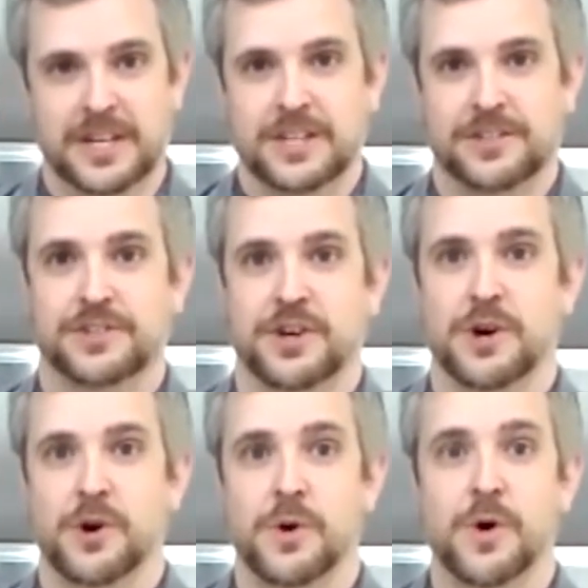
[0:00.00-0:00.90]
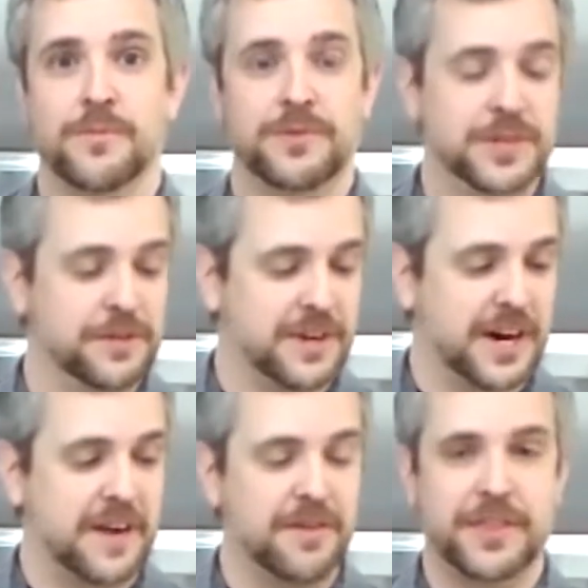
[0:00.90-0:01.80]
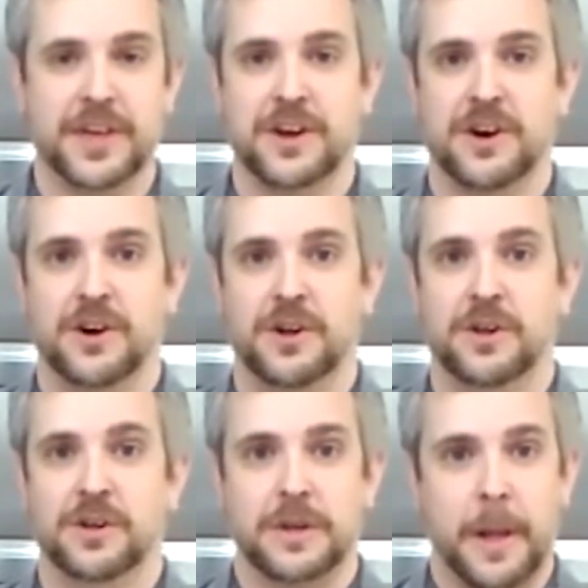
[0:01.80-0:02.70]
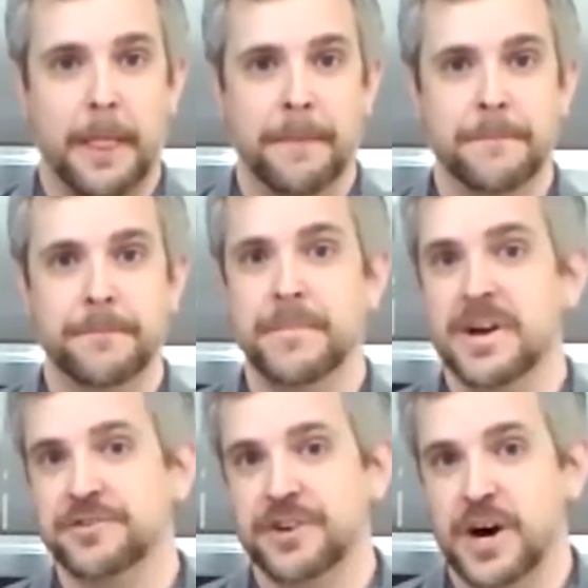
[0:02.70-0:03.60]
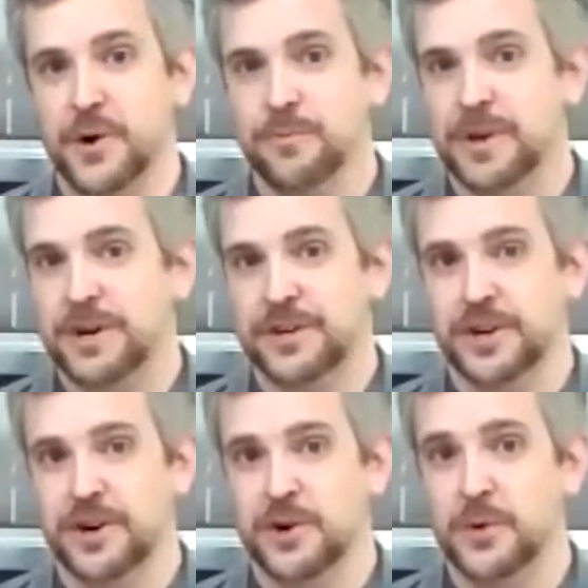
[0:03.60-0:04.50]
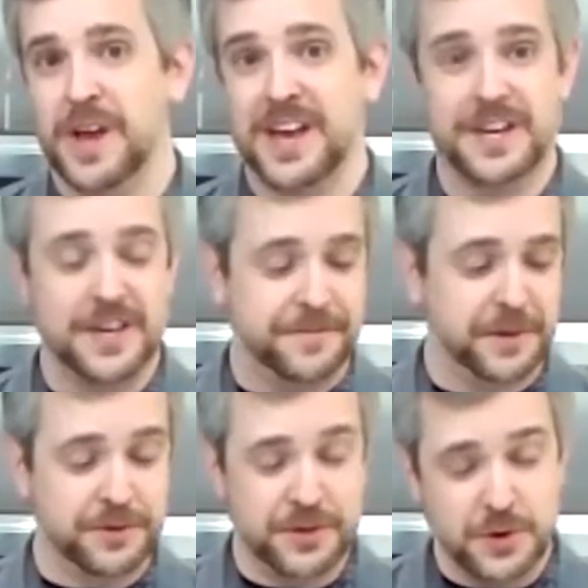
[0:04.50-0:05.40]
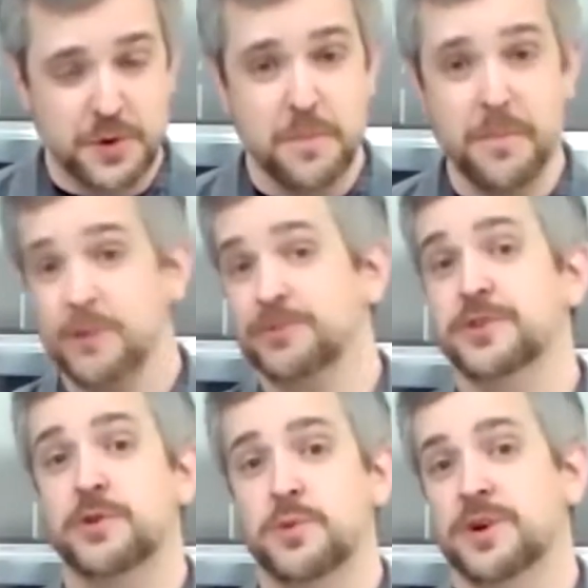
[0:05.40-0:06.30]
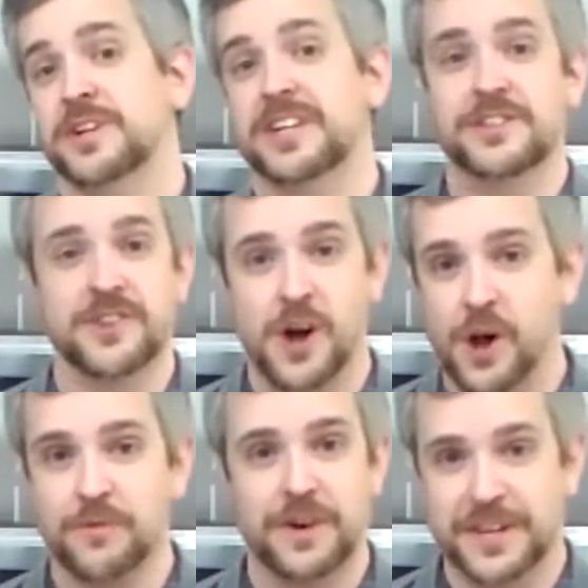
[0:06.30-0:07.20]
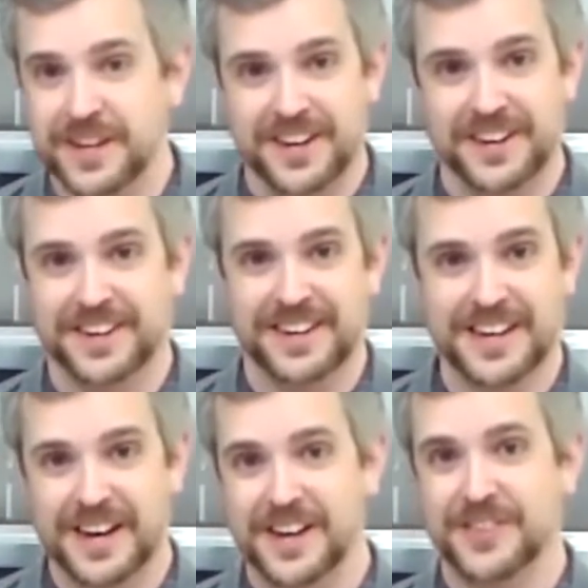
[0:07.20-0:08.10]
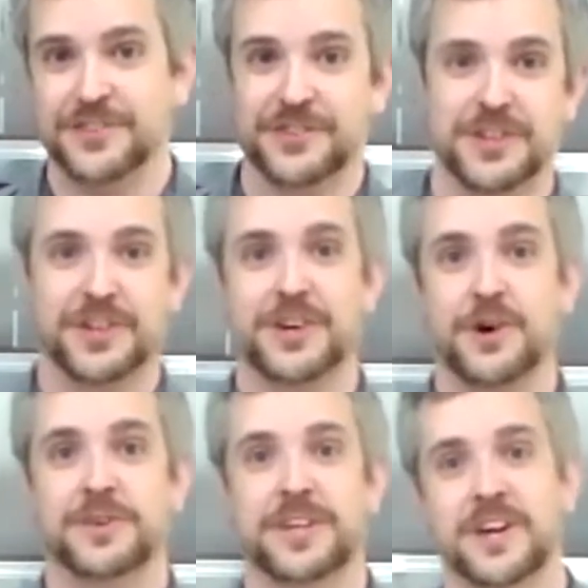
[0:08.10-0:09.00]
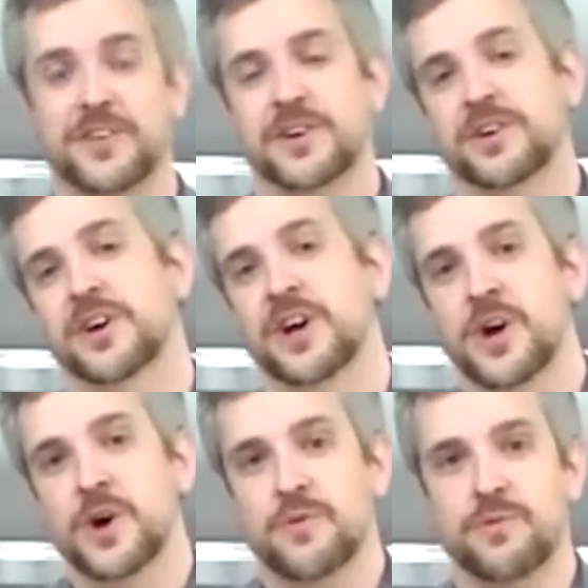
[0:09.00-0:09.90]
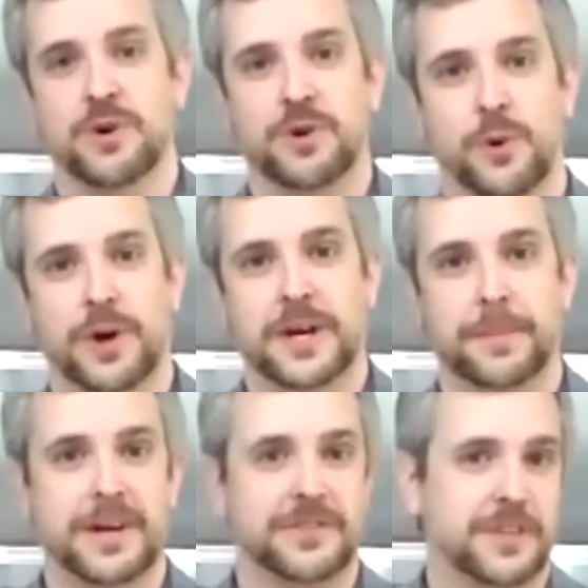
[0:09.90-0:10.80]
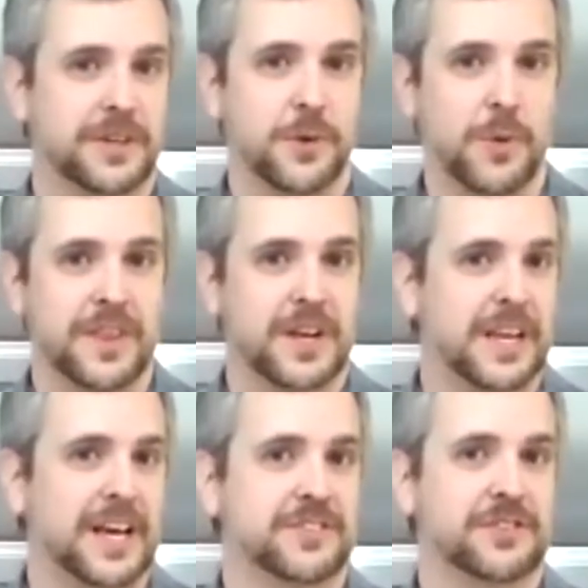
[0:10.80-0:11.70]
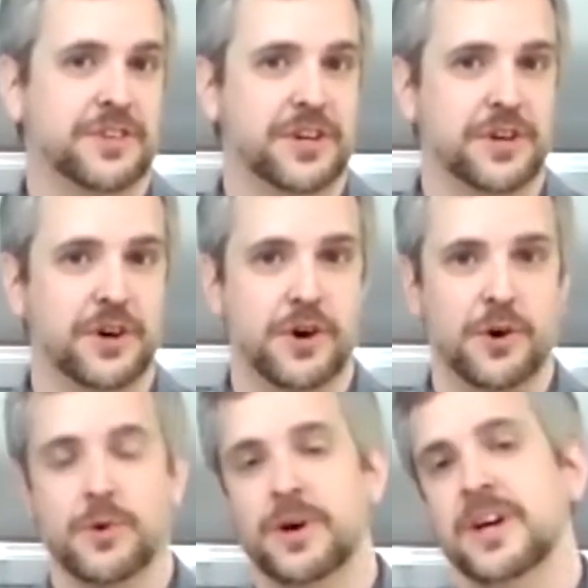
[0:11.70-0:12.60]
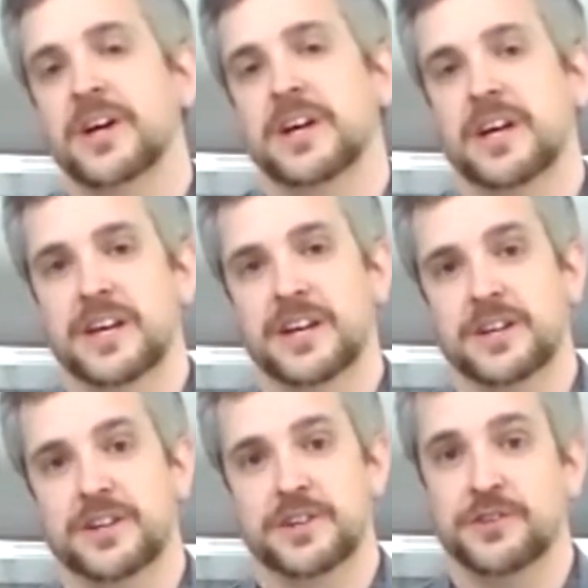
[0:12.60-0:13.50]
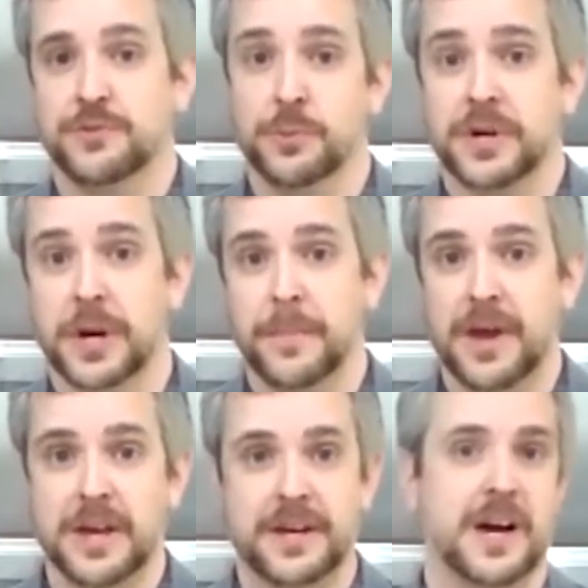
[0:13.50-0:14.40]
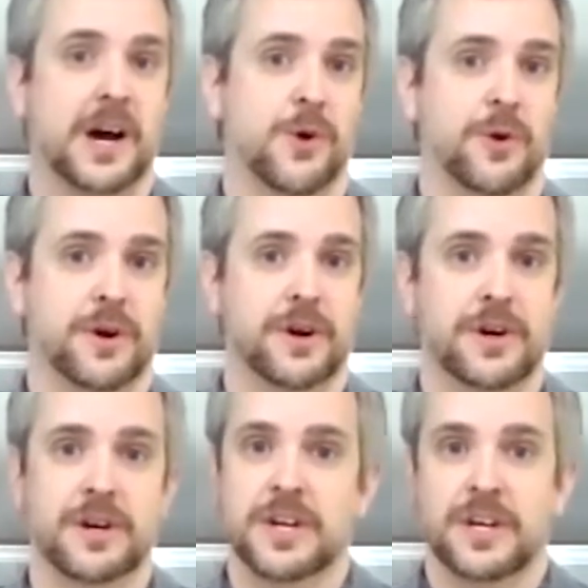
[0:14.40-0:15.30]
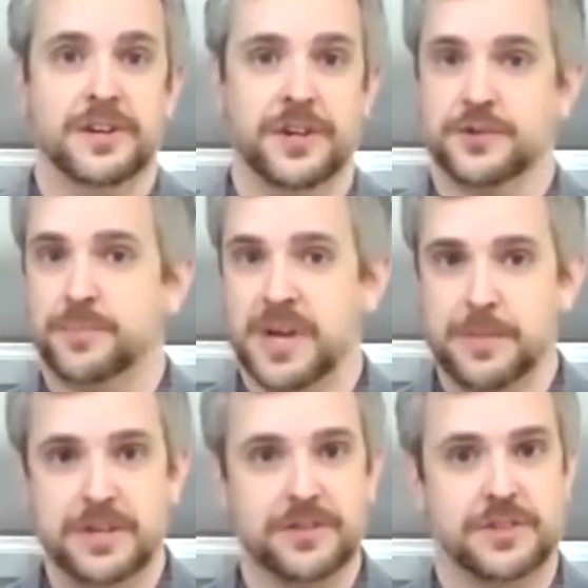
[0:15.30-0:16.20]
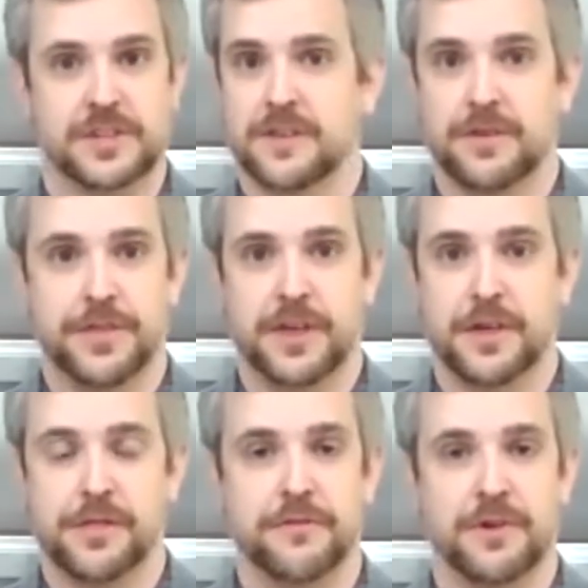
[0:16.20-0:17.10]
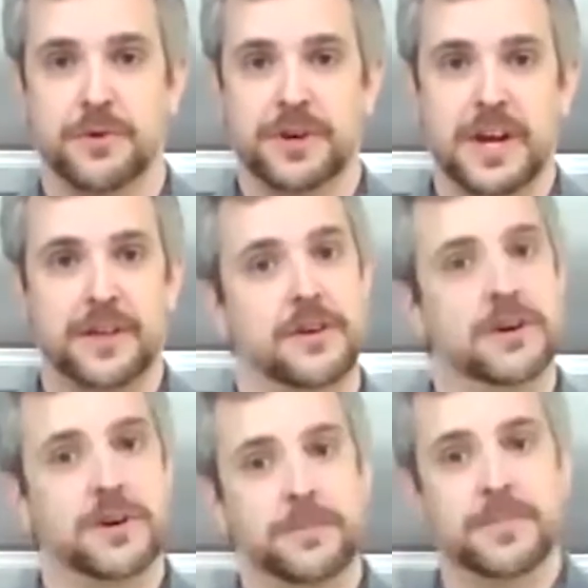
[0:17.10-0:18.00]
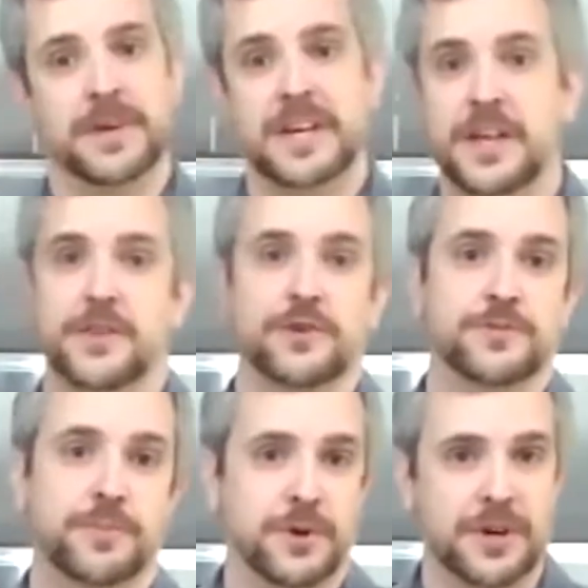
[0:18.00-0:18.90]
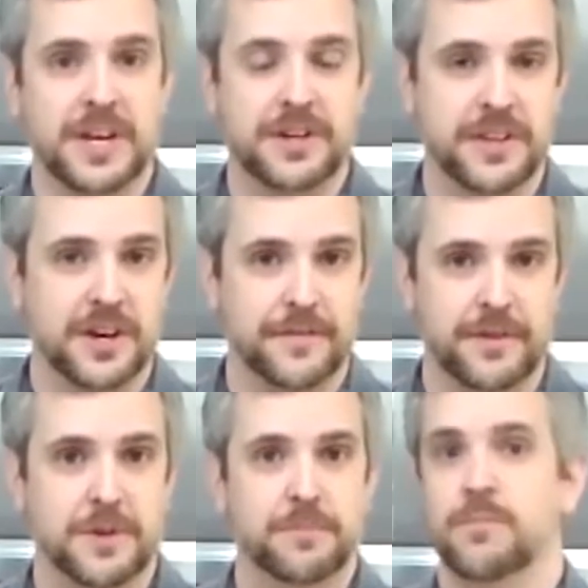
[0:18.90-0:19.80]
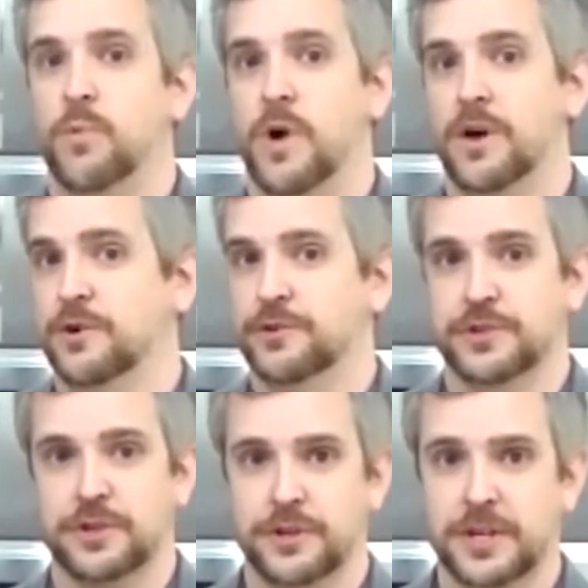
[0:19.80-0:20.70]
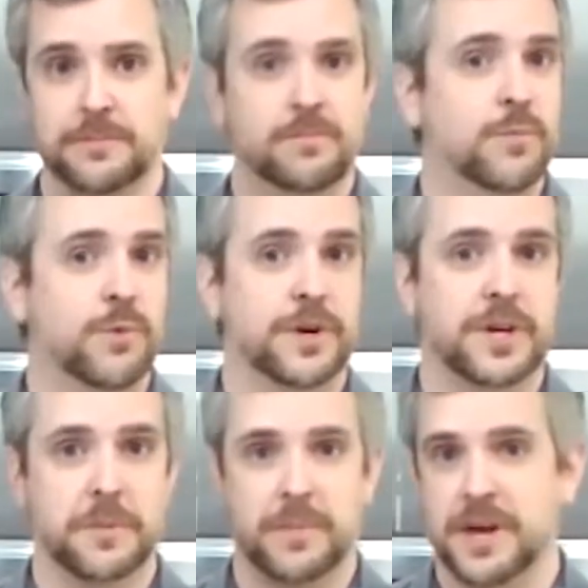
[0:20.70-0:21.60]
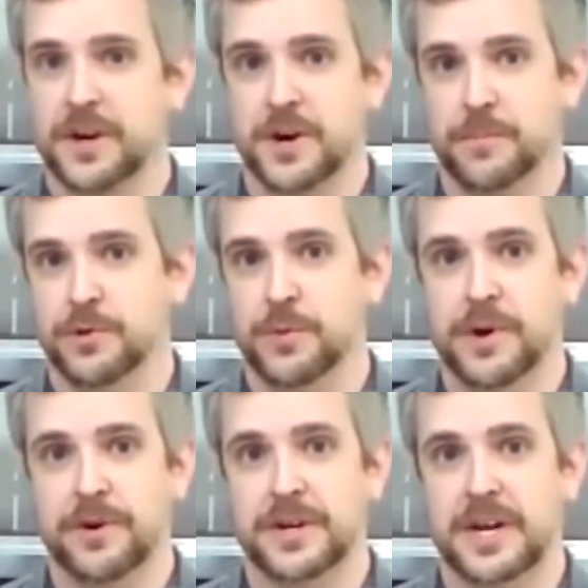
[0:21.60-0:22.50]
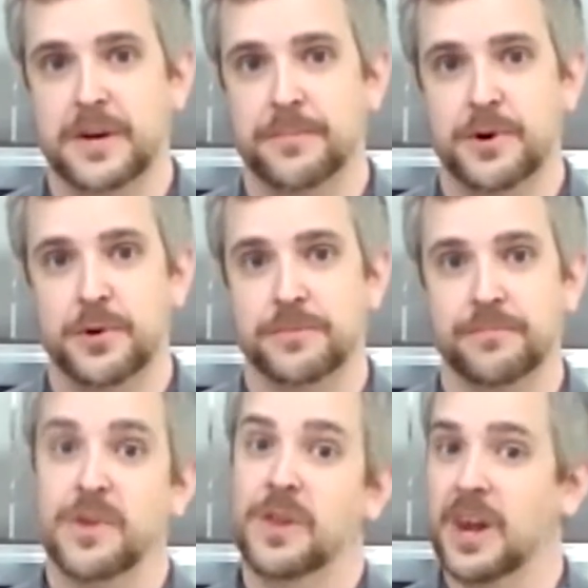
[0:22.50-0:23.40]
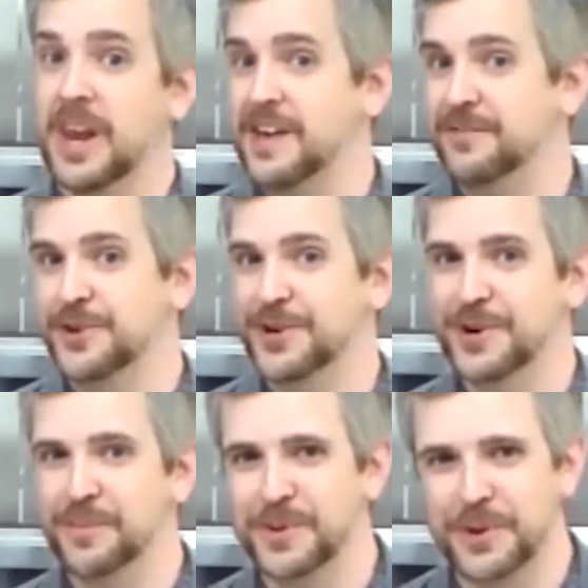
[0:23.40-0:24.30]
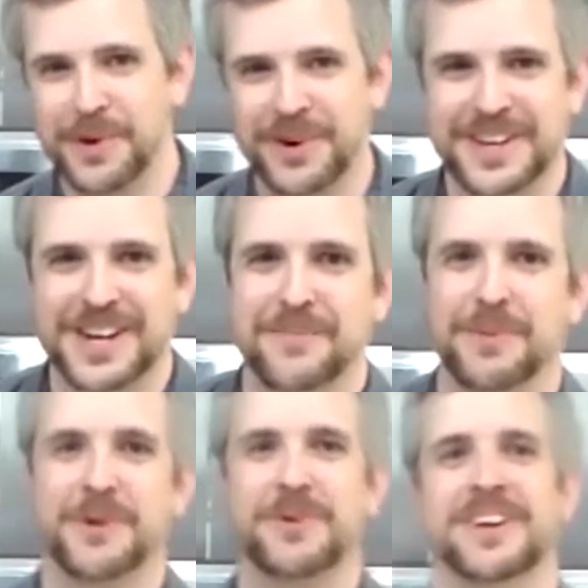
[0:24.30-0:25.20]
So hopefully you've got everything all measured out, ready to go. And if you do, most of the work is already done. This is going to go together real quick. Basically, the way the class is going to go is we're going to make our Dutch babies, get everything thrown together, get those put into the oven. While those are cooking, we're going to make our blueberry compote, lavender blueberry compote.